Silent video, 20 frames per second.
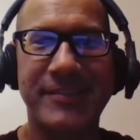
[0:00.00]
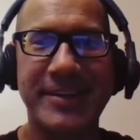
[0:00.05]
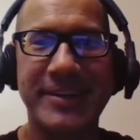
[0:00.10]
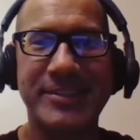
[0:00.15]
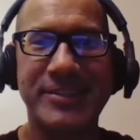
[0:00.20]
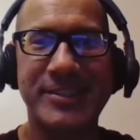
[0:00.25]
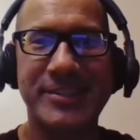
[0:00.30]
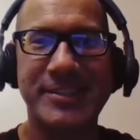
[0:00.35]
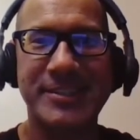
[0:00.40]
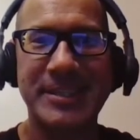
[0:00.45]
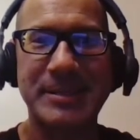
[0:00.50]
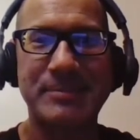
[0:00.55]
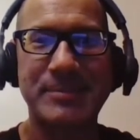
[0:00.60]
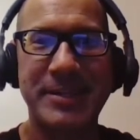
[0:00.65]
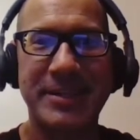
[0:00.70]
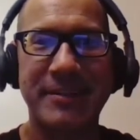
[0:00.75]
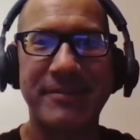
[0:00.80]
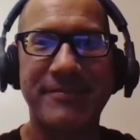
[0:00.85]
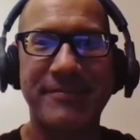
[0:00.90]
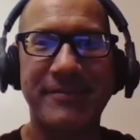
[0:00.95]
He just seems
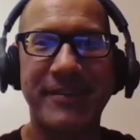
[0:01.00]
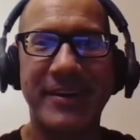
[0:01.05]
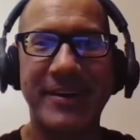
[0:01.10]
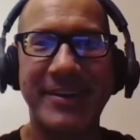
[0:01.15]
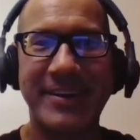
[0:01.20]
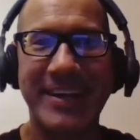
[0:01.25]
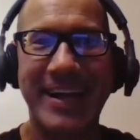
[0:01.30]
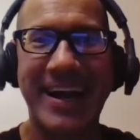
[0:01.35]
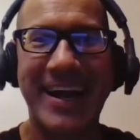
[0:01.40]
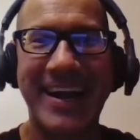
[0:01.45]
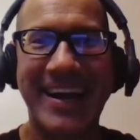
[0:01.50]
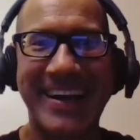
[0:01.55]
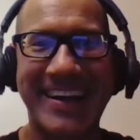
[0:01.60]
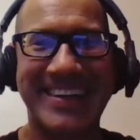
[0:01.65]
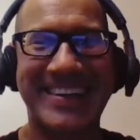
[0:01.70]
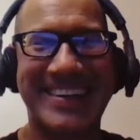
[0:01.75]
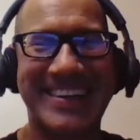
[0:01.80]
like a fun guy.